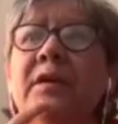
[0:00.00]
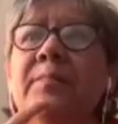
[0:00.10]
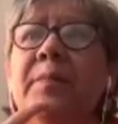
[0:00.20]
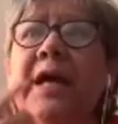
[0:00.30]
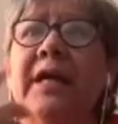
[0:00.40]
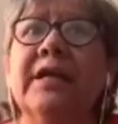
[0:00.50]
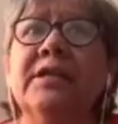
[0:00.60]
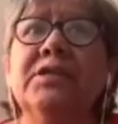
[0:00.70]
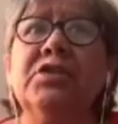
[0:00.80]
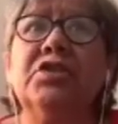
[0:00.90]
back
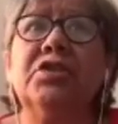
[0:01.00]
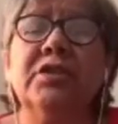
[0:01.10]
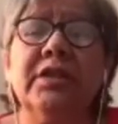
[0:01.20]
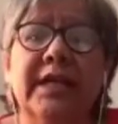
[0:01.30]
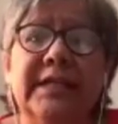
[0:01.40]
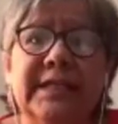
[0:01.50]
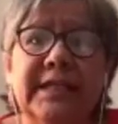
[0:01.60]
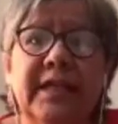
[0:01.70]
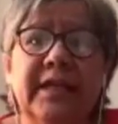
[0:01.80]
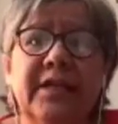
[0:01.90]
in
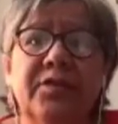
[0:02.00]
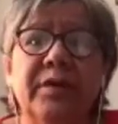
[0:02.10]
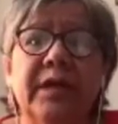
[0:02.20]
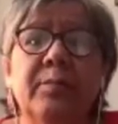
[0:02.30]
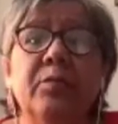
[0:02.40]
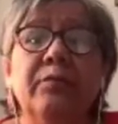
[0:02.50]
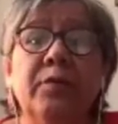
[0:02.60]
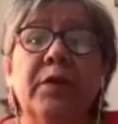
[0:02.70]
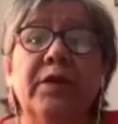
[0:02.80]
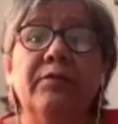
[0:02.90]
1983, I moved
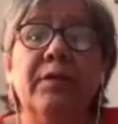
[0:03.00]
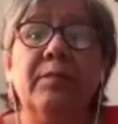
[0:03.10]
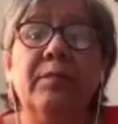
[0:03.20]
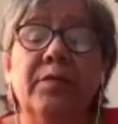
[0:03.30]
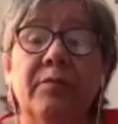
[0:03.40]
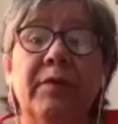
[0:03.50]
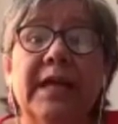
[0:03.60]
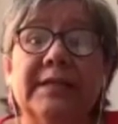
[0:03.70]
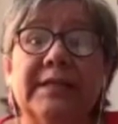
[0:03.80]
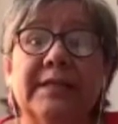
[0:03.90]
away from the
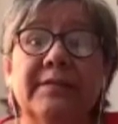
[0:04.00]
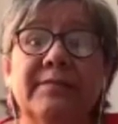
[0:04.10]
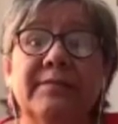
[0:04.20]
res.